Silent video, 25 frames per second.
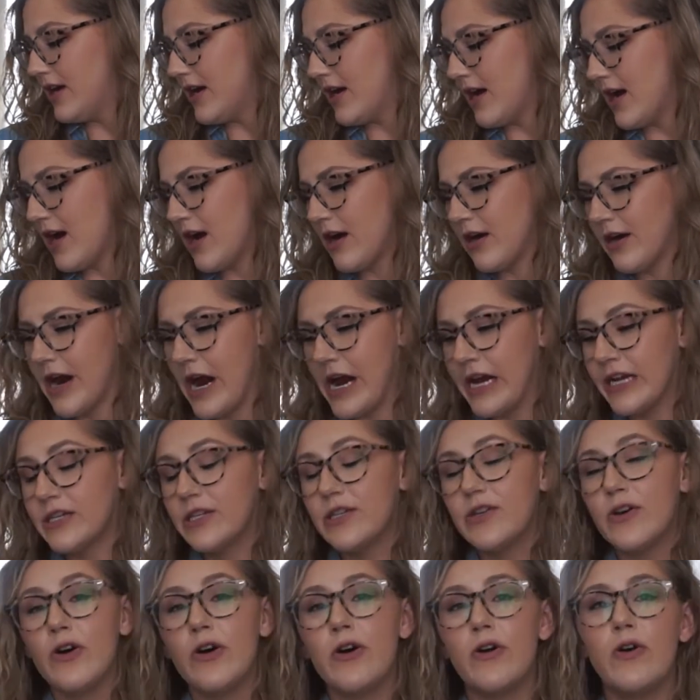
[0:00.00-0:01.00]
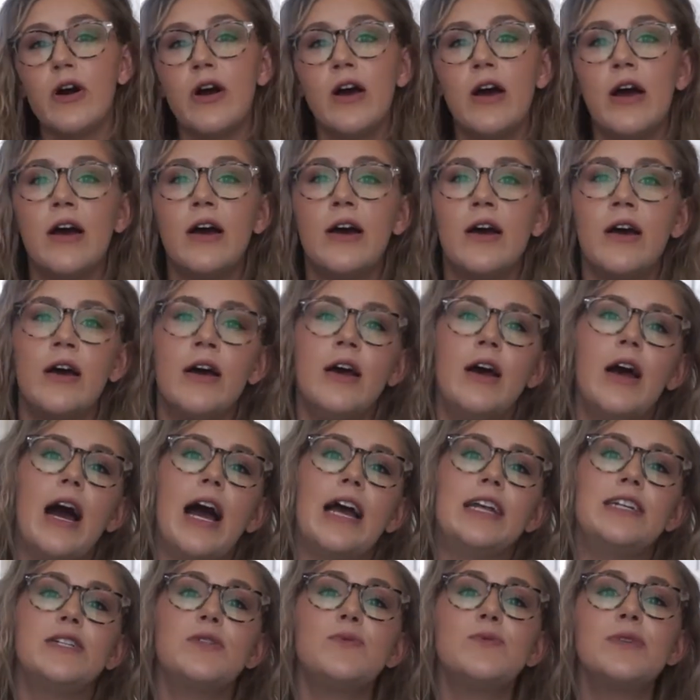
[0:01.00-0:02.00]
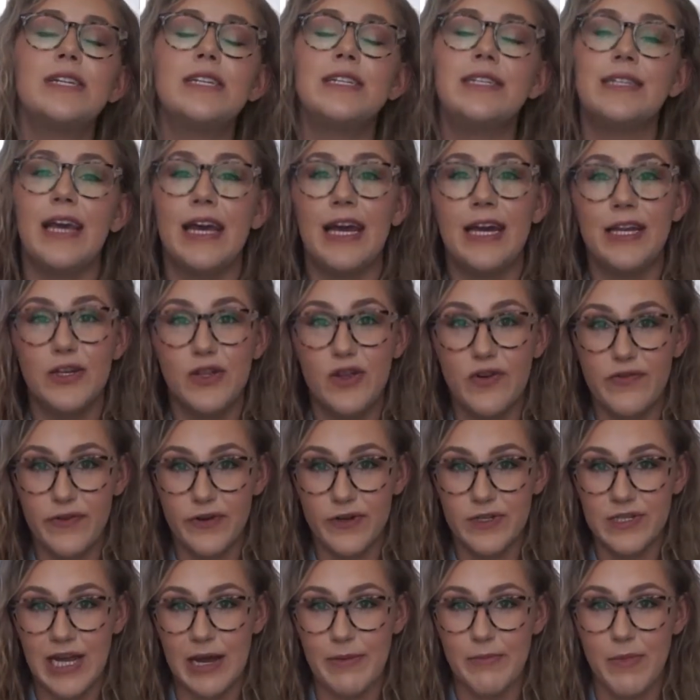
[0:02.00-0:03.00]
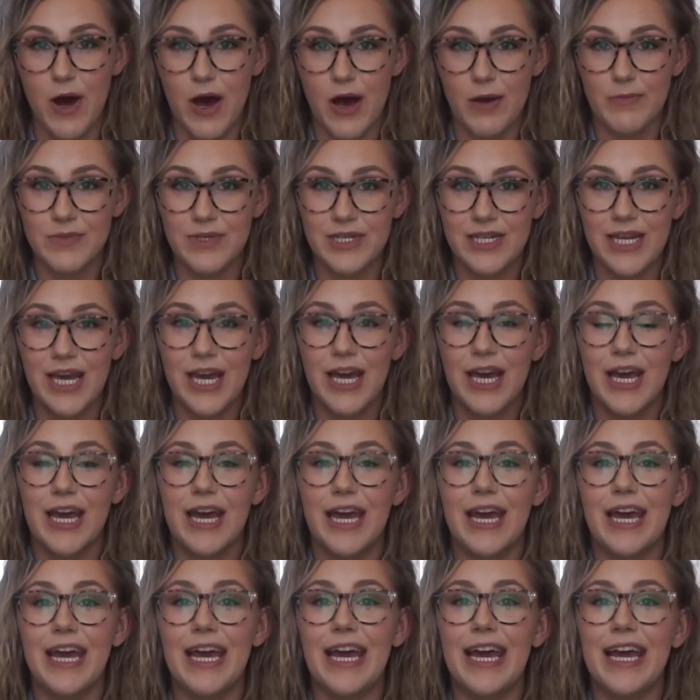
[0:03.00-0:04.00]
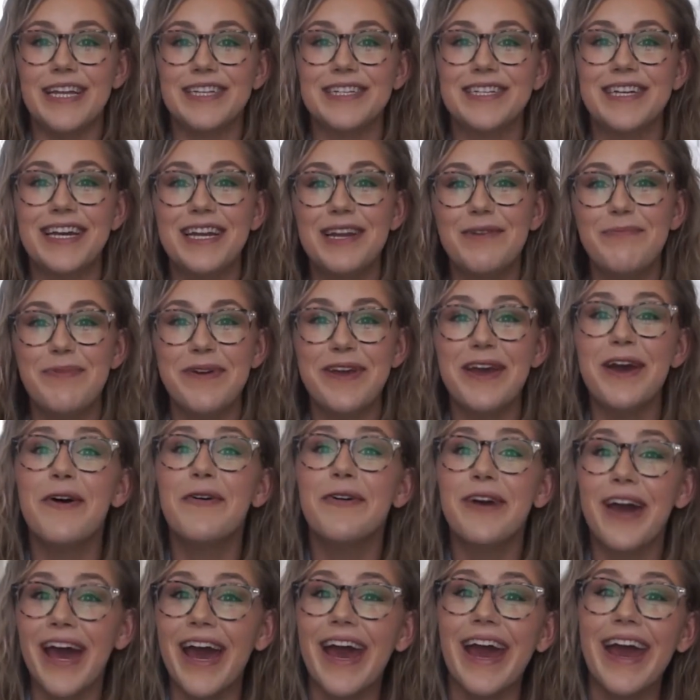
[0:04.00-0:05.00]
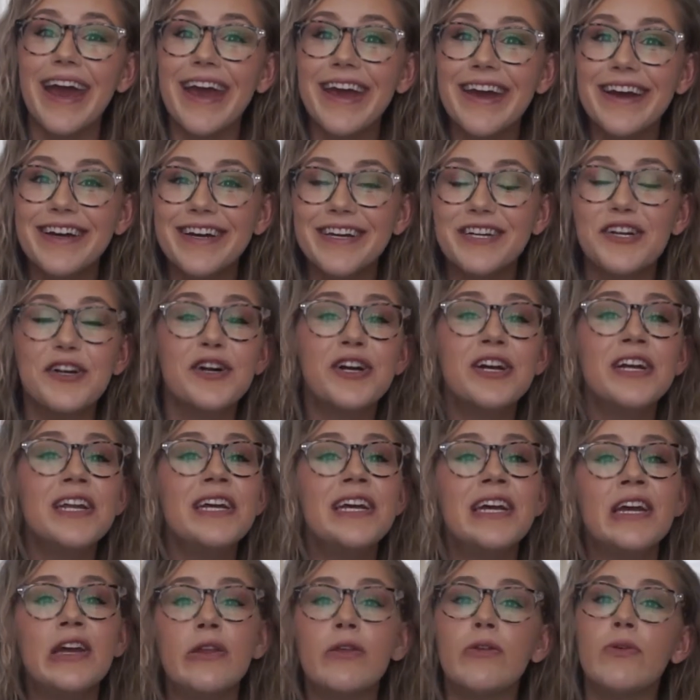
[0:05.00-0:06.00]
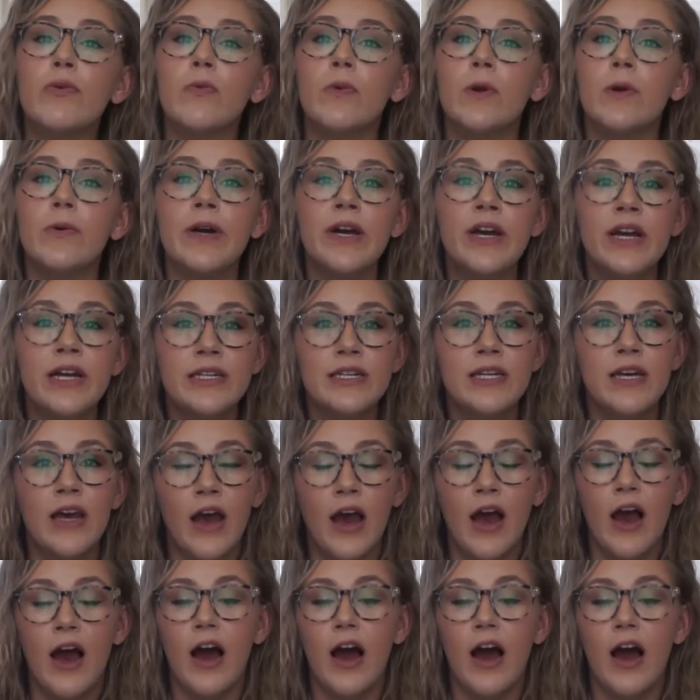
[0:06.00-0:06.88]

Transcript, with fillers: Alright, so I just want to say to the first time moms, it's going to be okay. You're going to get through it.